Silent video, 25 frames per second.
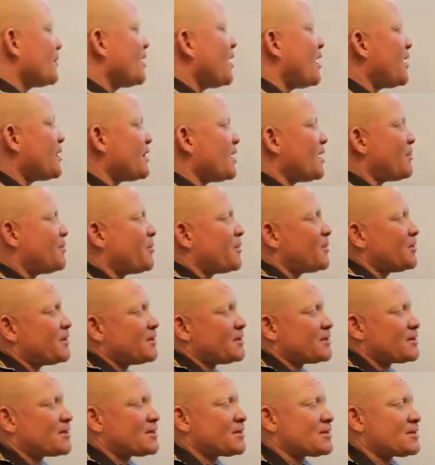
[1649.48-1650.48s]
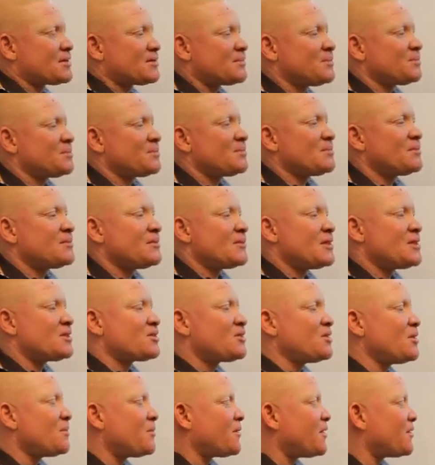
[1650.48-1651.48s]
at that point, the
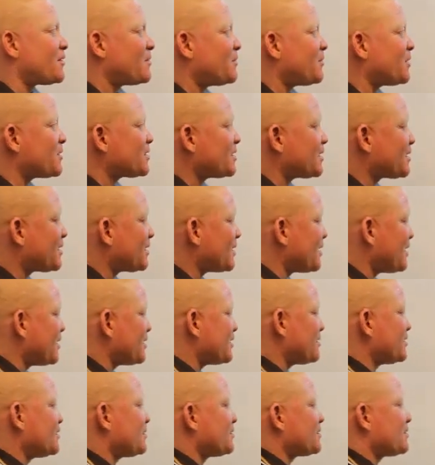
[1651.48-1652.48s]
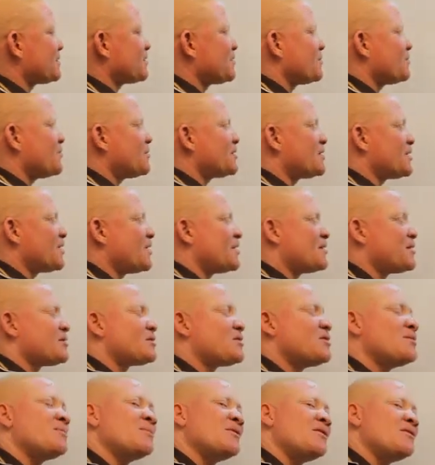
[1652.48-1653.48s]
slope of the budget line, we said the
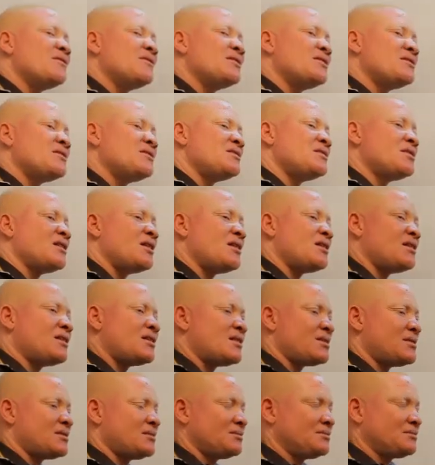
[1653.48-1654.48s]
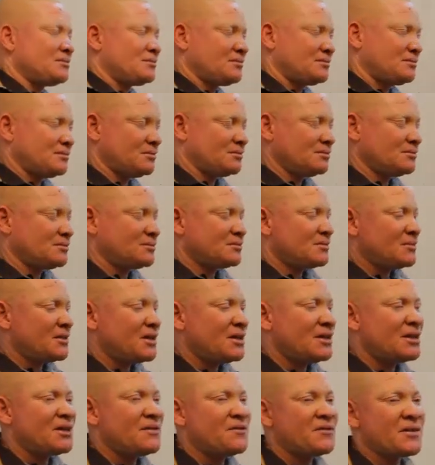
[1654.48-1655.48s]
slope of the
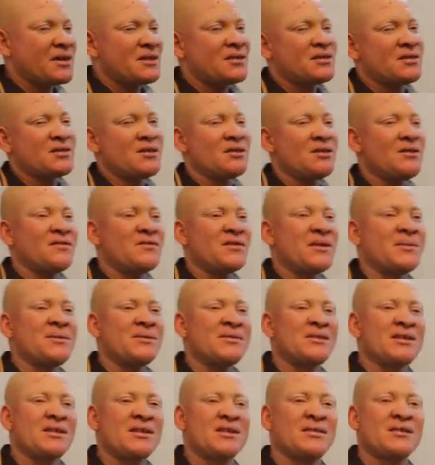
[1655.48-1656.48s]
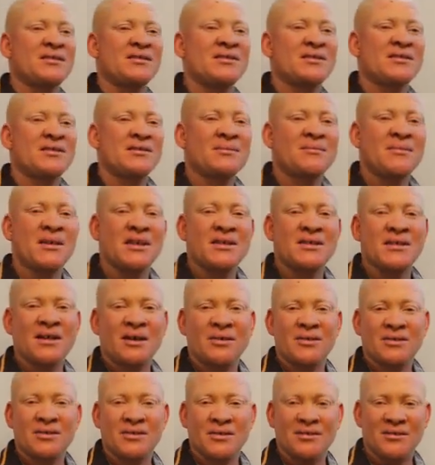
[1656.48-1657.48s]
indifference curve represents
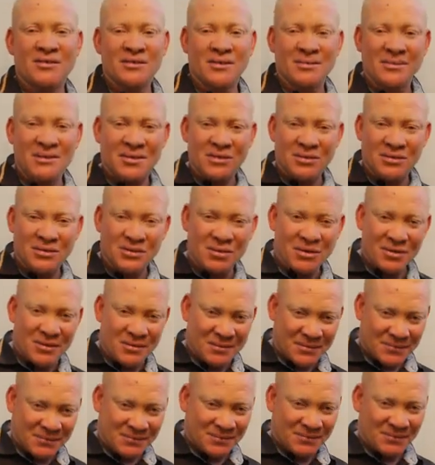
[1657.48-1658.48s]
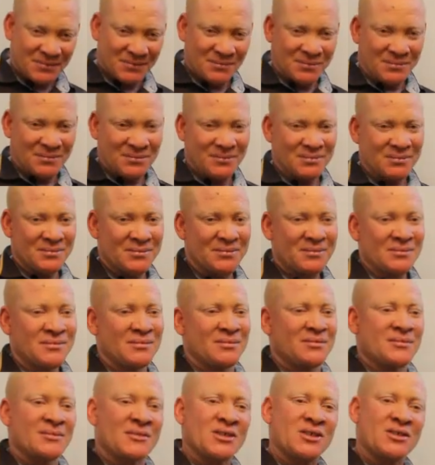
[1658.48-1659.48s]
marginal rate of substitution.
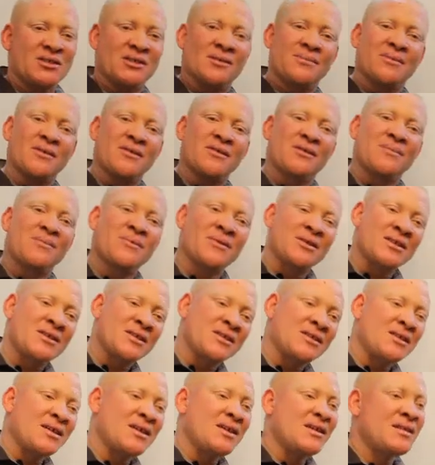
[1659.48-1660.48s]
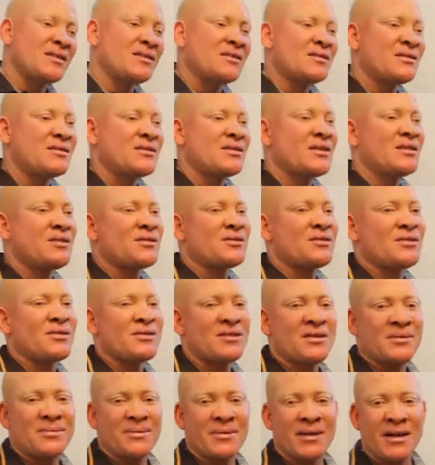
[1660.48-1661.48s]
The slope of the budget line tells
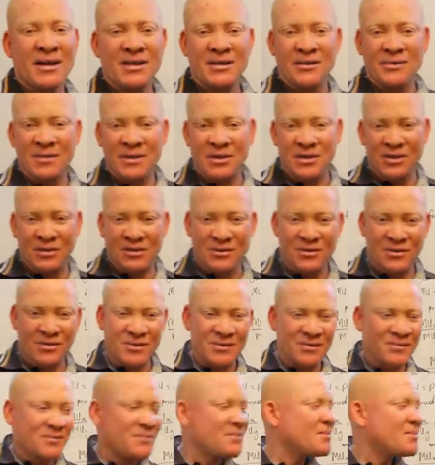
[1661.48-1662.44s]
us the price ratios.